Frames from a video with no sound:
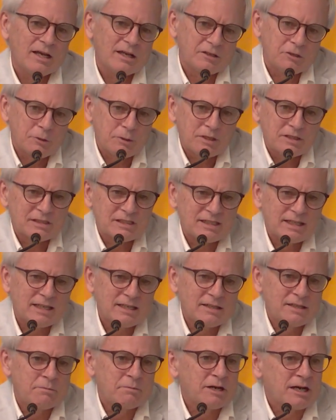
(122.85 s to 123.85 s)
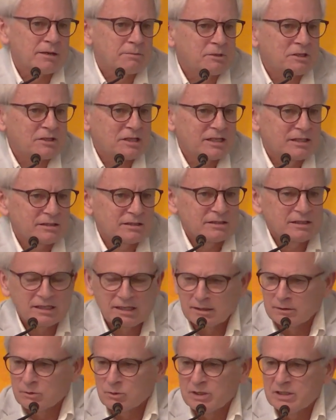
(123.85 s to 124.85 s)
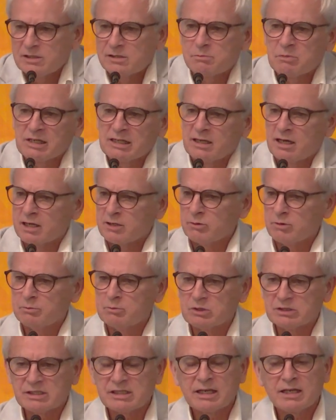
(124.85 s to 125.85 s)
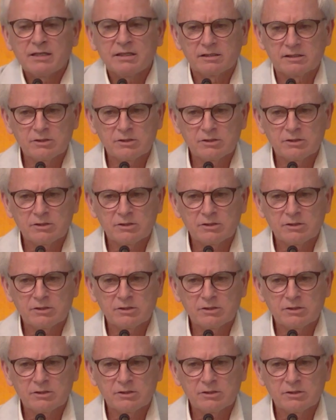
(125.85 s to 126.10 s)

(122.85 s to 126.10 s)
You can say the population increased by 100% as